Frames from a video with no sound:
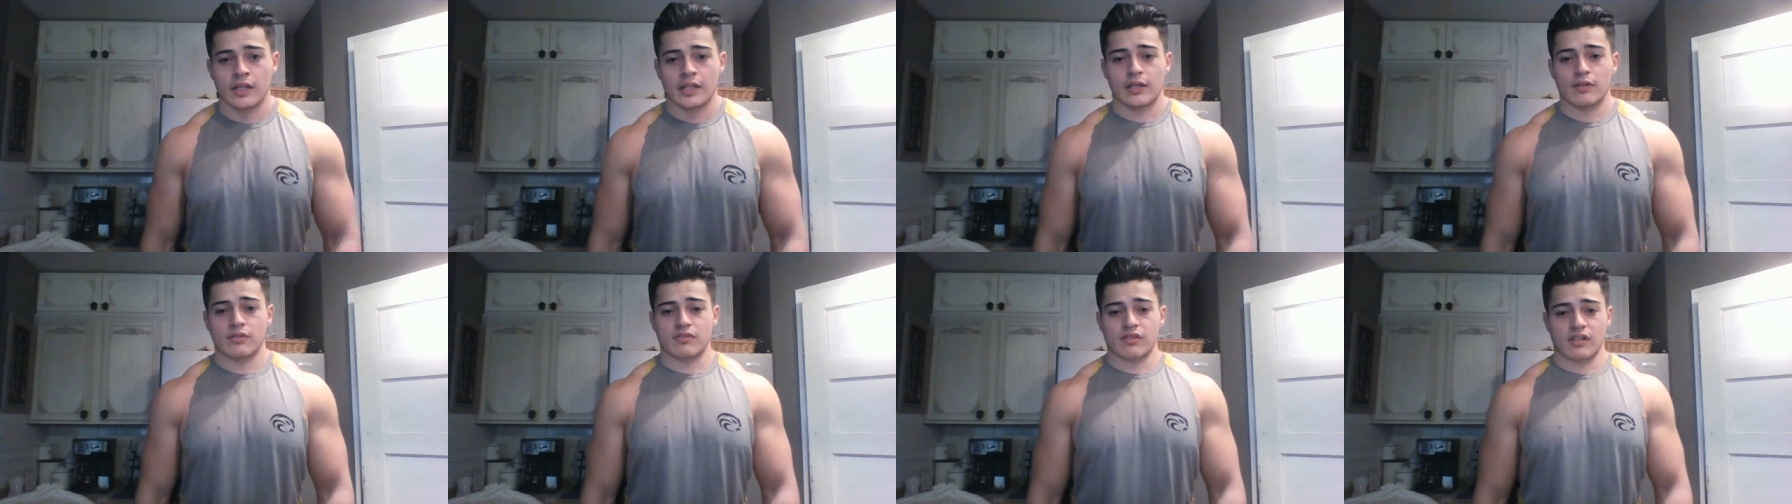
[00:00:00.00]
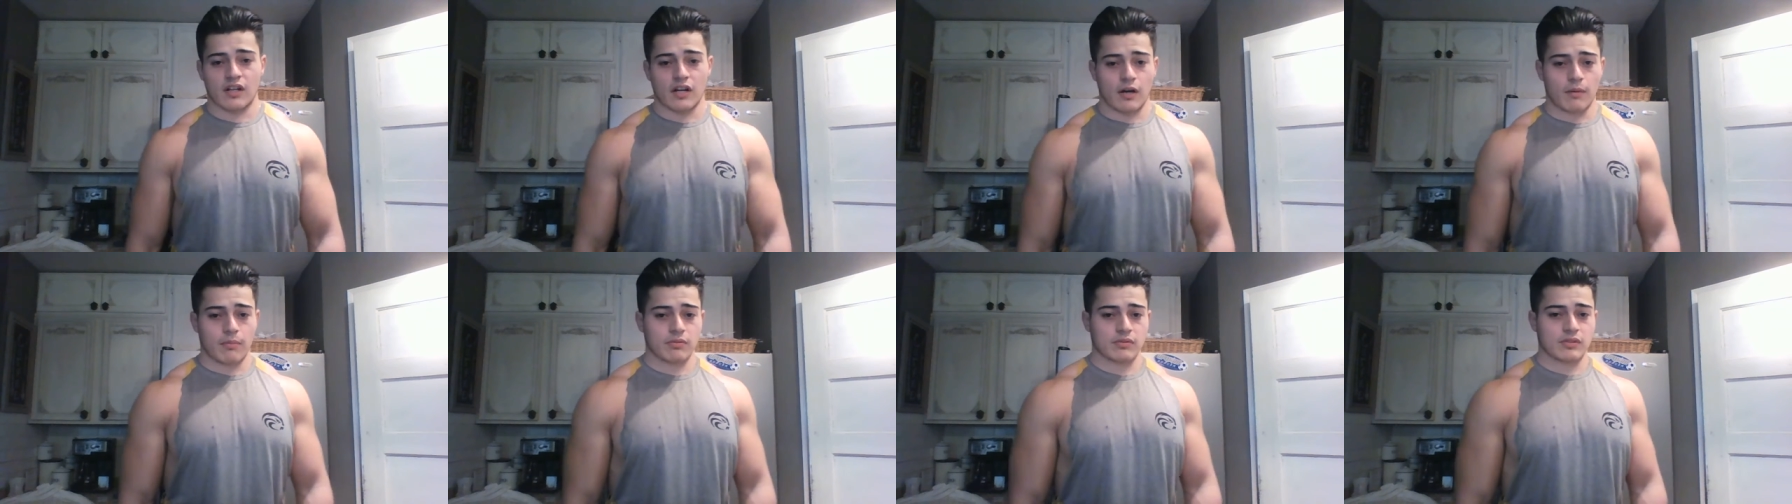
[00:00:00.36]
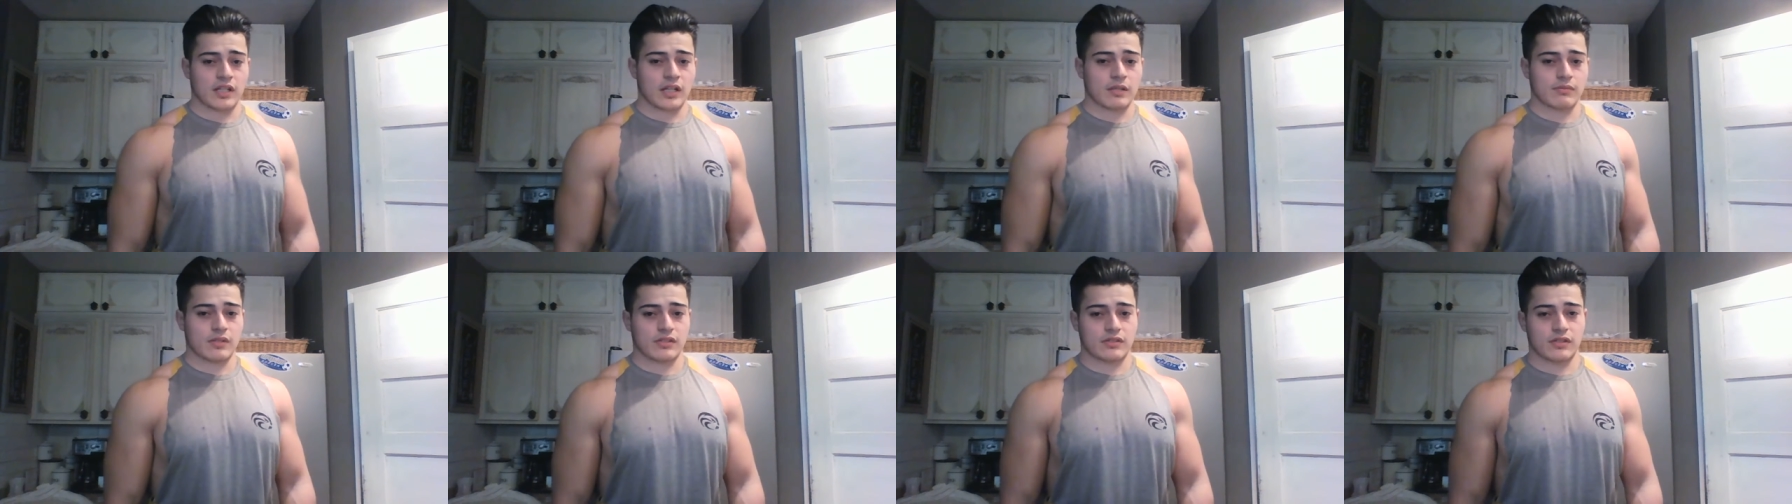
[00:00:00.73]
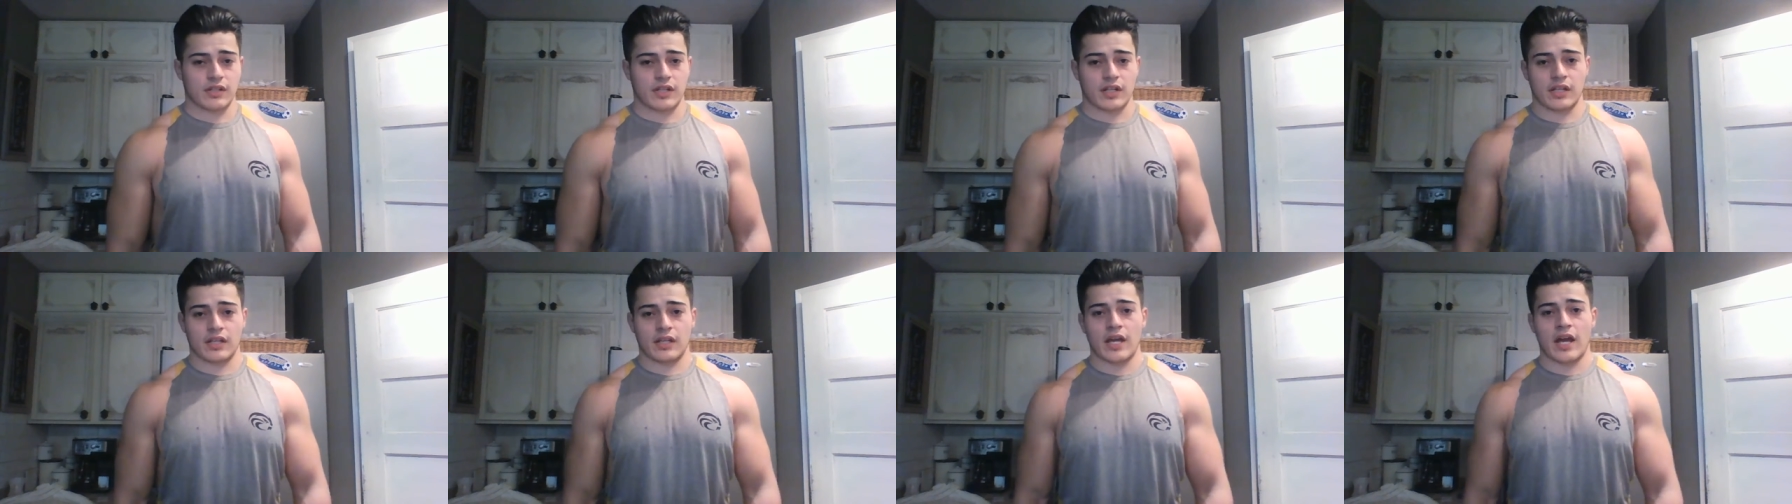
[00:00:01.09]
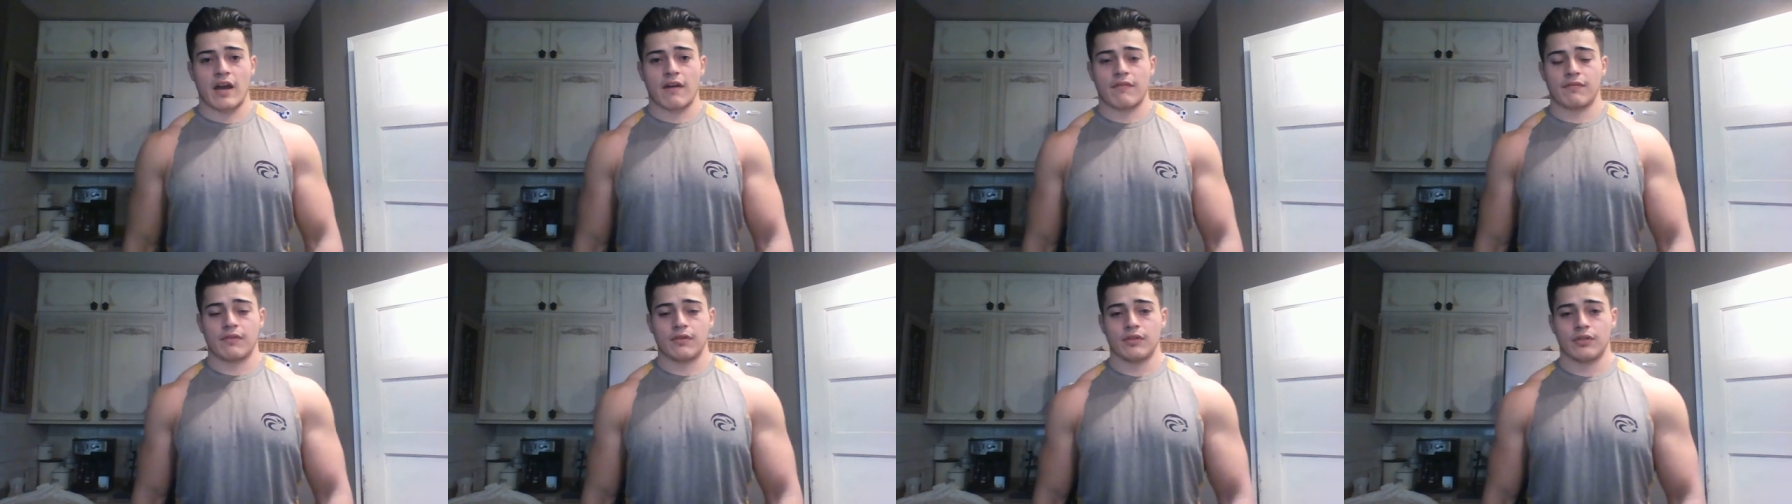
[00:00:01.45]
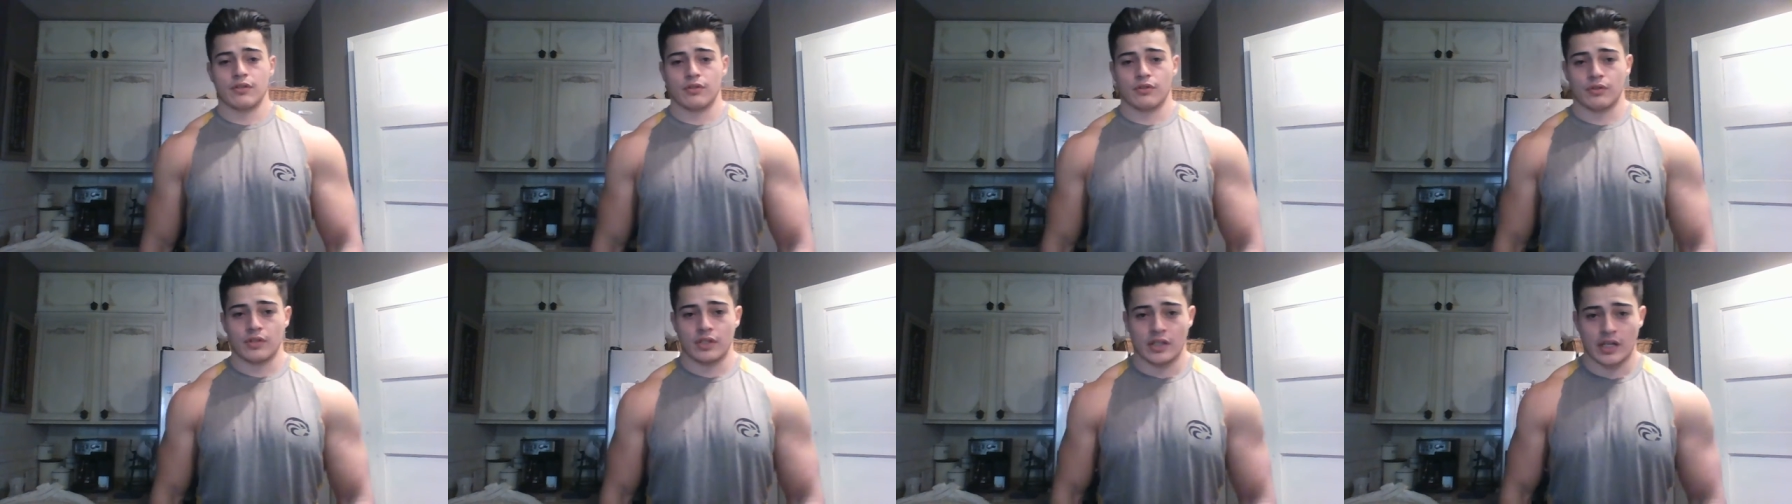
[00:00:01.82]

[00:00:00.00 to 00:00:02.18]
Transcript: There was a couple times I took it in the afternoon,